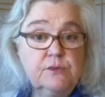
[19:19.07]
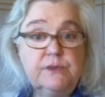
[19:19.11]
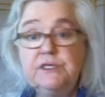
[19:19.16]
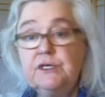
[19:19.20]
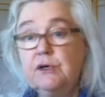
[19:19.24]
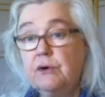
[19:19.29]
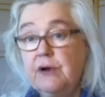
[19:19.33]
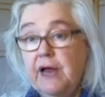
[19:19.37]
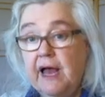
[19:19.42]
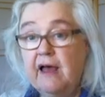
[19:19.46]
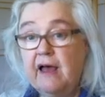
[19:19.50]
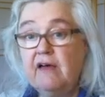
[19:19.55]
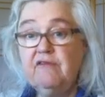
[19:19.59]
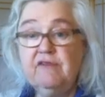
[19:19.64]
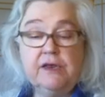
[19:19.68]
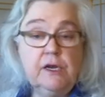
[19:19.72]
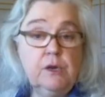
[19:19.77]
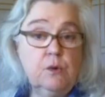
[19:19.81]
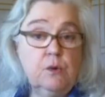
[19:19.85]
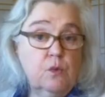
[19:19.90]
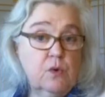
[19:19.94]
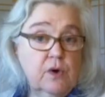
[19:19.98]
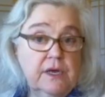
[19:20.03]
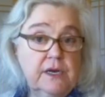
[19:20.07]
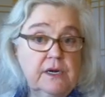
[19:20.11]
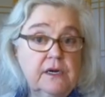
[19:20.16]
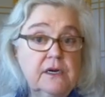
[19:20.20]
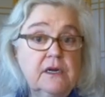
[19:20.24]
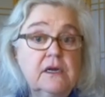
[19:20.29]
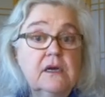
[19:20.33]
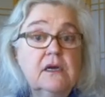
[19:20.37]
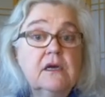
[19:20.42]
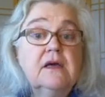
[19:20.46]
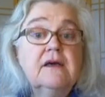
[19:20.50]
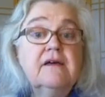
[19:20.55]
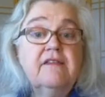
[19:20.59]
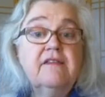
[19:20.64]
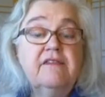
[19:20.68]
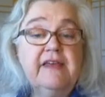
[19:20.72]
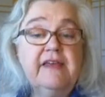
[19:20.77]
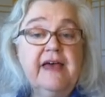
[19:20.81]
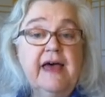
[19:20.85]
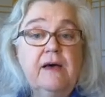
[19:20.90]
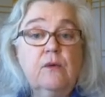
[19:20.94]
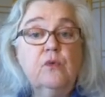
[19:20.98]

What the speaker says: We don't have anyone that